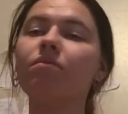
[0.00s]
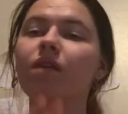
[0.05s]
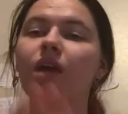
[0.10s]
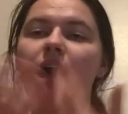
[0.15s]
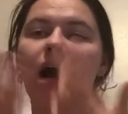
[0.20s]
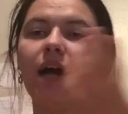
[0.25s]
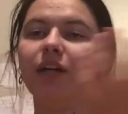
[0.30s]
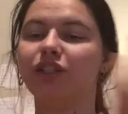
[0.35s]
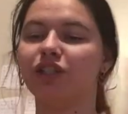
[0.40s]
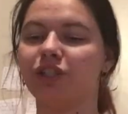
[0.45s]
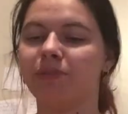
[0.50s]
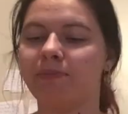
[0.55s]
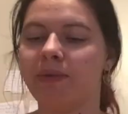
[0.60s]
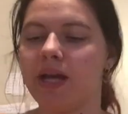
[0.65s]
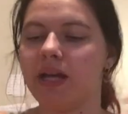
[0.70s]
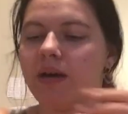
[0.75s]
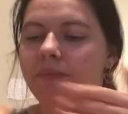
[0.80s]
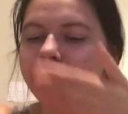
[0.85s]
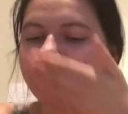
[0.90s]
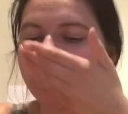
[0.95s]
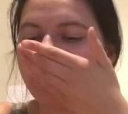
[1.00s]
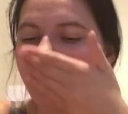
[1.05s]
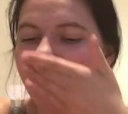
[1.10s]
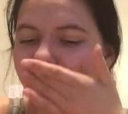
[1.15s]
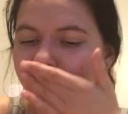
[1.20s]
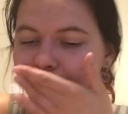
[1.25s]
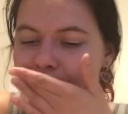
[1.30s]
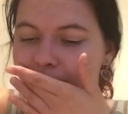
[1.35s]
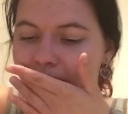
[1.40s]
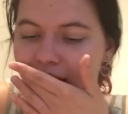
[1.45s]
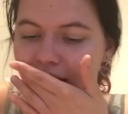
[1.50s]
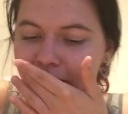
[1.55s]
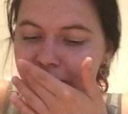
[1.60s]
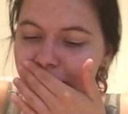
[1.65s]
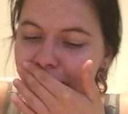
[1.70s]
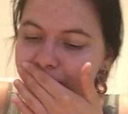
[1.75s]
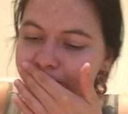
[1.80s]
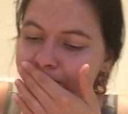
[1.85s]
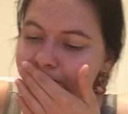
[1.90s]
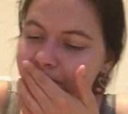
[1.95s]
I just made up stuff with my
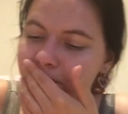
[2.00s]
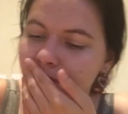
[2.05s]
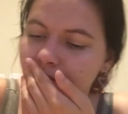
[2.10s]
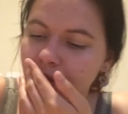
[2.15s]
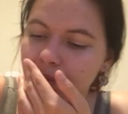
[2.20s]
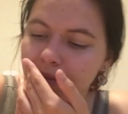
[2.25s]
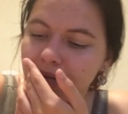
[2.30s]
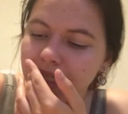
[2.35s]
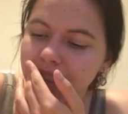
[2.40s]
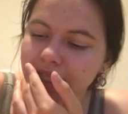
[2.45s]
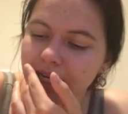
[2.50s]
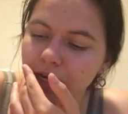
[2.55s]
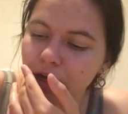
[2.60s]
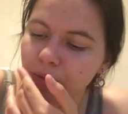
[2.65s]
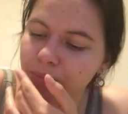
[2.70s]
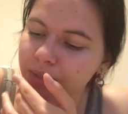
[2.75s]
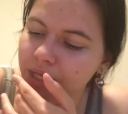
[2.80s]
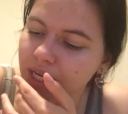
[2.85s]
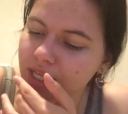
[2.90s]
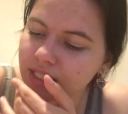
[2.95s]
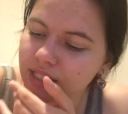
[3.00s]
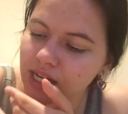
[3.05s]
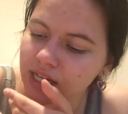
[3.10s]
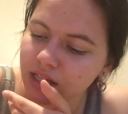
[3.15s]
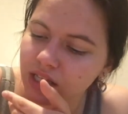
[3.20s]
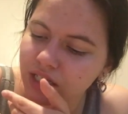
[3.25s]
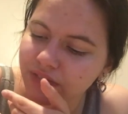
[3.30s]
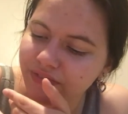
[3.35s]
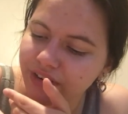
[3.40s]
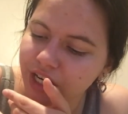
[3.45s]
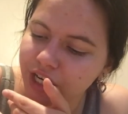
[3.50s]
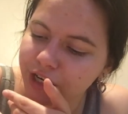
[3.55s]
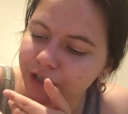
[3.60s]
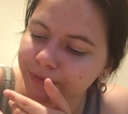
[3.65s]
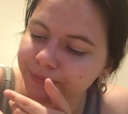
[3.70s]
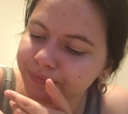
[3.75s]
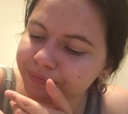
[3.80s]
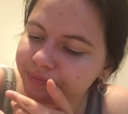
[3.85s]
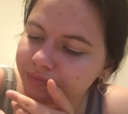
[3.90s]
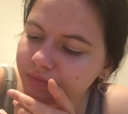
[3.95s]
hand. But I said I hope you guys like this video.
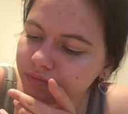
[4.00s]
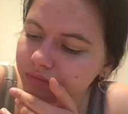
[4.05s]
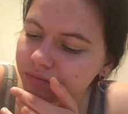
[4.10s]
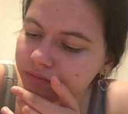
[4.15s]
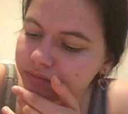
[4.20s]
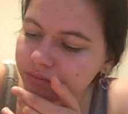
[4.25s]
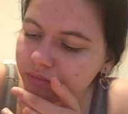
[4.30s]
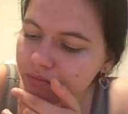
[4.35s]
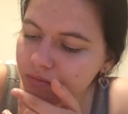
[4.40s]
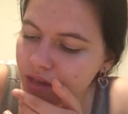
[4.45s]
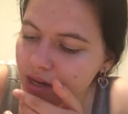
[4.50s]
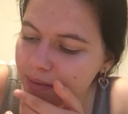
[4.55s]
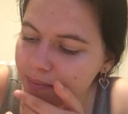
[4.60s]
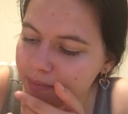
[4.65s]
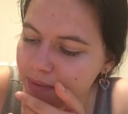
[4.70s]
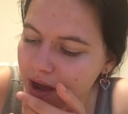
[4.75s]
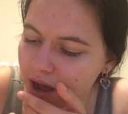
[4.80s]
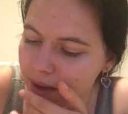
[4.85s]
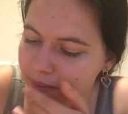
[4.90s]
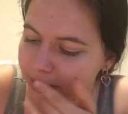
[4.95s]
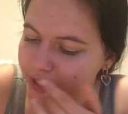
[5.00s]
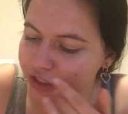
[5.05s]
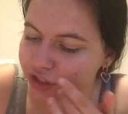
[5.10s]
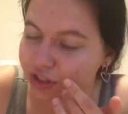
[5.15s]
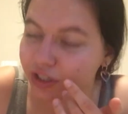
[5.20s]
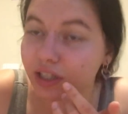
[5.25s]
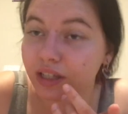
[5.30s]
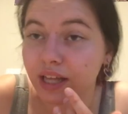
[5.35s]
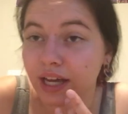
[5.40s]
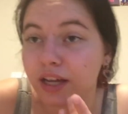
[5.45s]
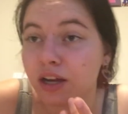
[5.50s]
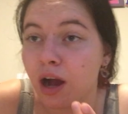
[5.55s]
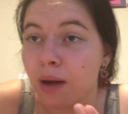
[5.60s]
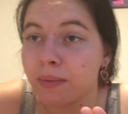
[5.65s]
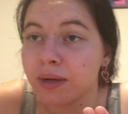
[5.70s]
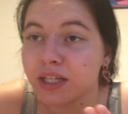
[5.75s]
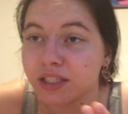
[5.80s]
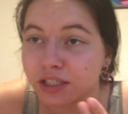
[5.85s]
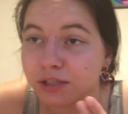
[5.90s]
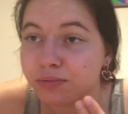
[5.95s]
Make sure to like,
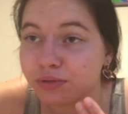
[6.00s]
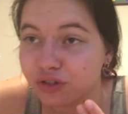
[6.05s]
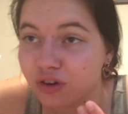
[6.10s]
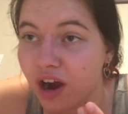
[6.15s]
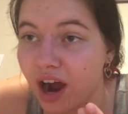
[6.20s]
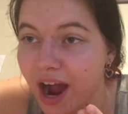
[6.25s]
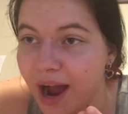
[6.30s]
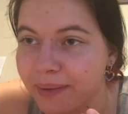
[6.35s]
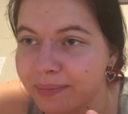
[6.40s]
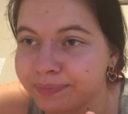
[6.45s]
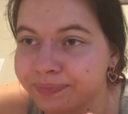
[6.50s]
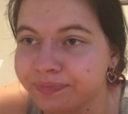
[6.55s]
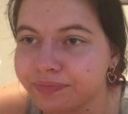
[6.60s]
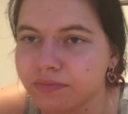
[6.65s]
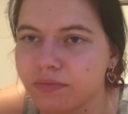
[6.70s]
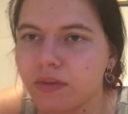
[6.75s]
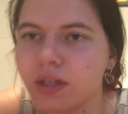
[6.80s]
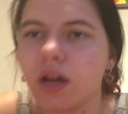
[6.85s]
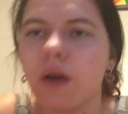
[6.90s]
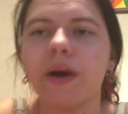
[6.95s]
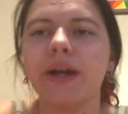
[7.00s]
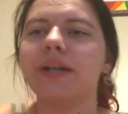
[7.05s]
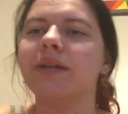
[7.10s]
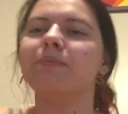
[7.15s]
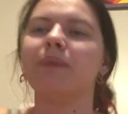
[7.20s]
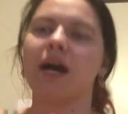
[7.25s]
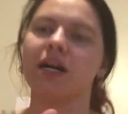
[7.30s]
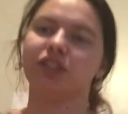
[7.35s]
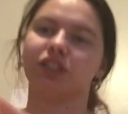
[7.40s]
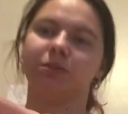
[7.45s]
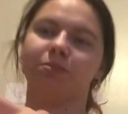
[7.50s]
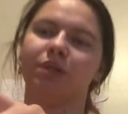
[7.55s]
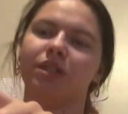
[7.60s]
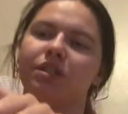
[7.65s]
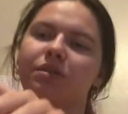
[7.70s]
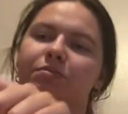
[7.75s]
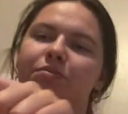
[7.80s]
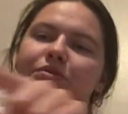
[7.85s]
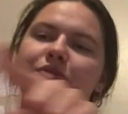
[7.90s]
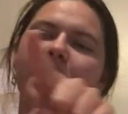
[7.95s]
comment, and subscribe. Oh, I didn't actually put
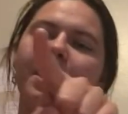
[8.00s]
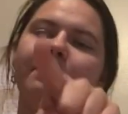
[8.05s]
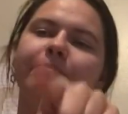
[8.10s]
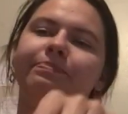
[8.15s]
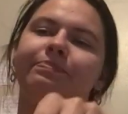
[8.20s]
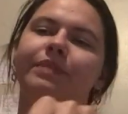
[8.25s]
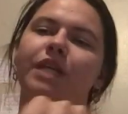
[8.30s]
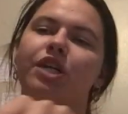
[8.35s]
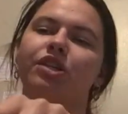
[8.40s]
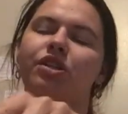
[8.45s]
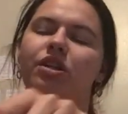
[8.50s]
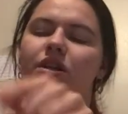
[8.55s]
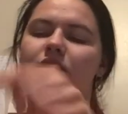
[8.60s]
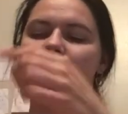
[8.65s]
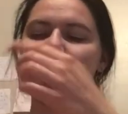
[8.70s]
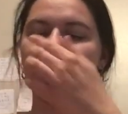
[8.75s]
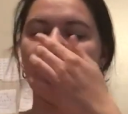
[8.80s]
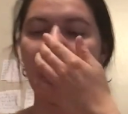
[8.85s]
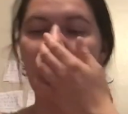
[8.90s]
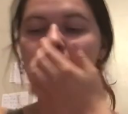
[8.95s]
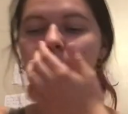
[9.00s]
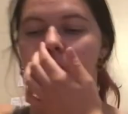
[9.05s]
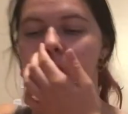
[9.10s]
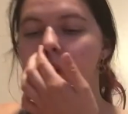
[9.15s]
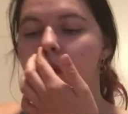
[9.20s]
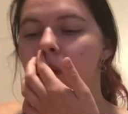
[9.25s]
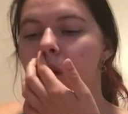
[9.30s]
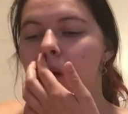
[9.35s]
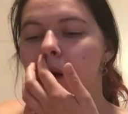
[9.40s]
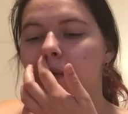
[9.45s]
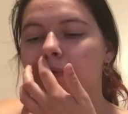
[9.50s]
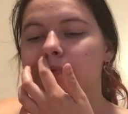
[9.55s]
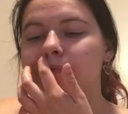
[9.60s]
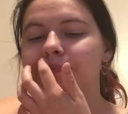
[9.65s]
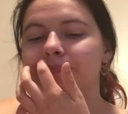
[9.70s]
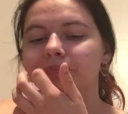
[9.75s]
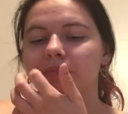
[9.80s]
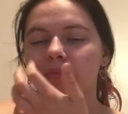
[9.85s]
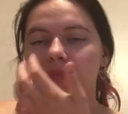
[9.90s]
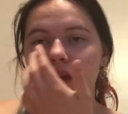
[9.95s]
subscribe. I should have did that.
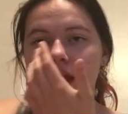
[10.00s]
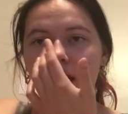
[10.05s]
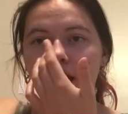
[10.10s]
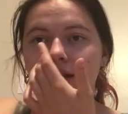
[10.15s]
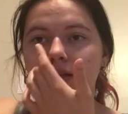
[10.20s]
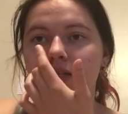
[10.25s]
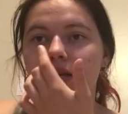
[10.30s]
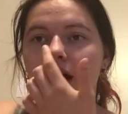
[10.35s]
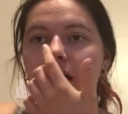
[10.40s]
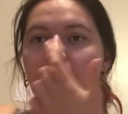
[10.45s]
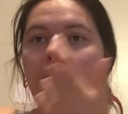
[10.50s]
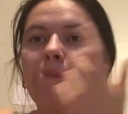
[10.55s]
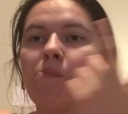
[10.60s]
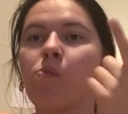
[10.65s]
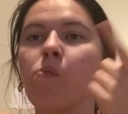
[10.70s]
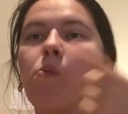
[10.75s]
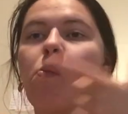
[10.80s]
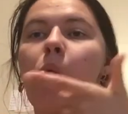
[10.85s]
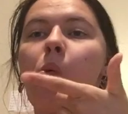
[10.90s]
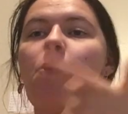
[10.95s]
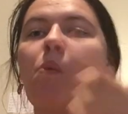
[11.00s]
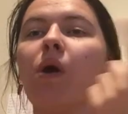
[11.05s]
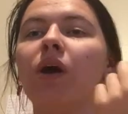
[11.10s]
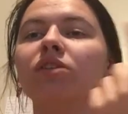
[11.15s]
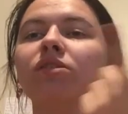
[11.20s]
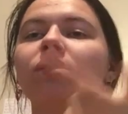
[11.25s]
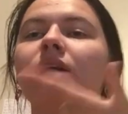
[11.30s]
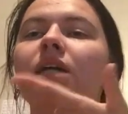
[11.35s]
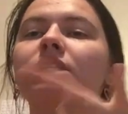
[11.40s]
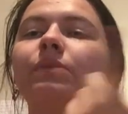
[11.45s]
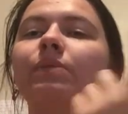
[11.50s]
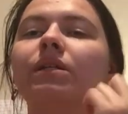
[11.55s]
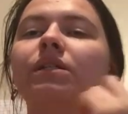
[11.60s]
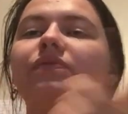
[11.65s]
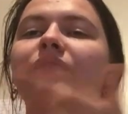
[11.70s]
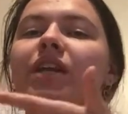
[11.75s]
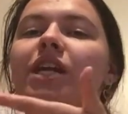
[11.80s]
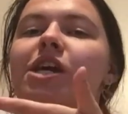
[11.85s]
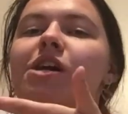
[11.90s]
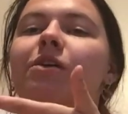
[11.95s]
And watch last week's
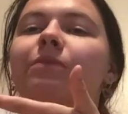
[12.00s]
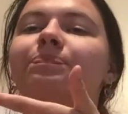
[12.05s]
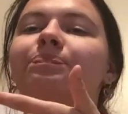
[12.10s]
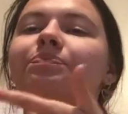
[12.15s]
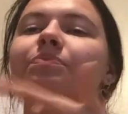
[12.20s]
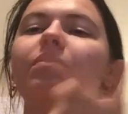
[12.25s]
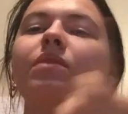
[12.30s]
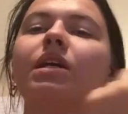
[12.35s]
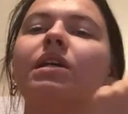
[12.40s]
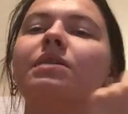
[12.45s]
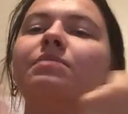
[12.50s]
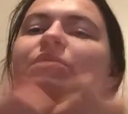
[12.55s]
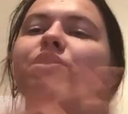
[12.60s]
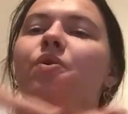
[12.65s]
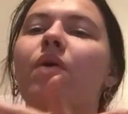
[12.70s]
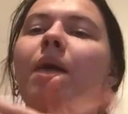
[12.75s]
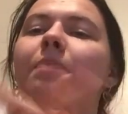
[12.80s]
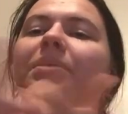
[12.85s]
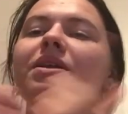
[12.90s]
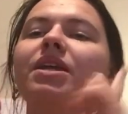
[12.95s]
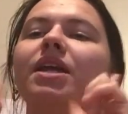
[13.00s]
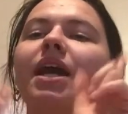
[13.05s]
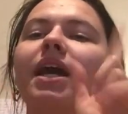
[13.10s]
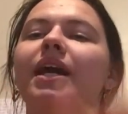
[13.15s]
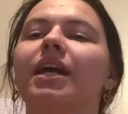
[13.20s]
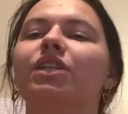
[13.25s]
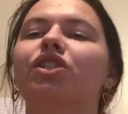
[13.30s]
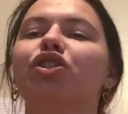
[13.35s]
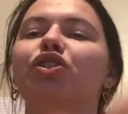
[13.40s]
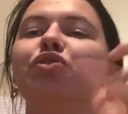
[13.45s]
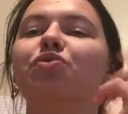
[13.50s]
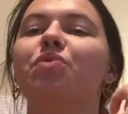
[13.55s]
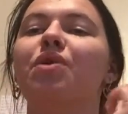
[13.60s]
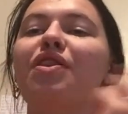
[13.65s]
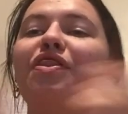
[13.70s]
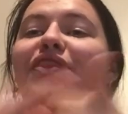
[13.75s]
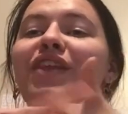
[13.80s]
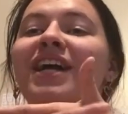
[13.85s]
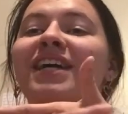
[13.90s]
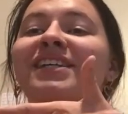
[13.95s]
video, because I'm so happy that I could do
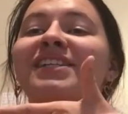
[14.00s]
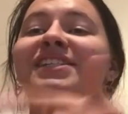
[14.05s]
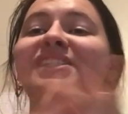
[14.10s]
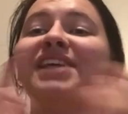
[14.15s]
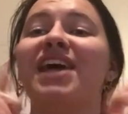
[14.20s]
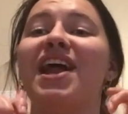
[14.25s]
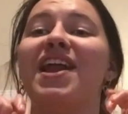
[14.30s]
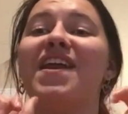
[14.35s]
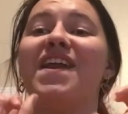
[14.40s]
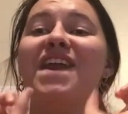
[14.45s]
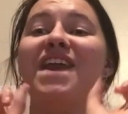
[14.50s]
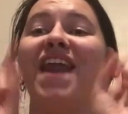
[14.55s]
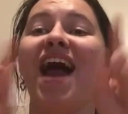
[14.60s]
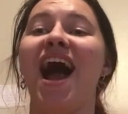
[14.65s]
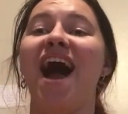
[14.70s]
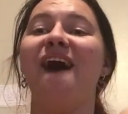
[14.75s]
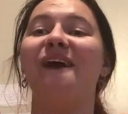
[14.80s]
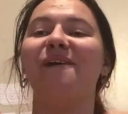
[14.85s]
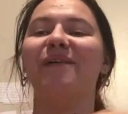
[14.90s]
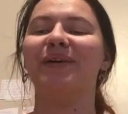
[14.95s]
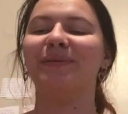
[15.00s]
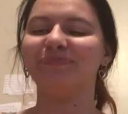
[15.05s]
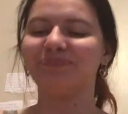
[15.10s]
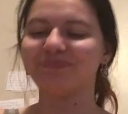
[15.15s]
this now.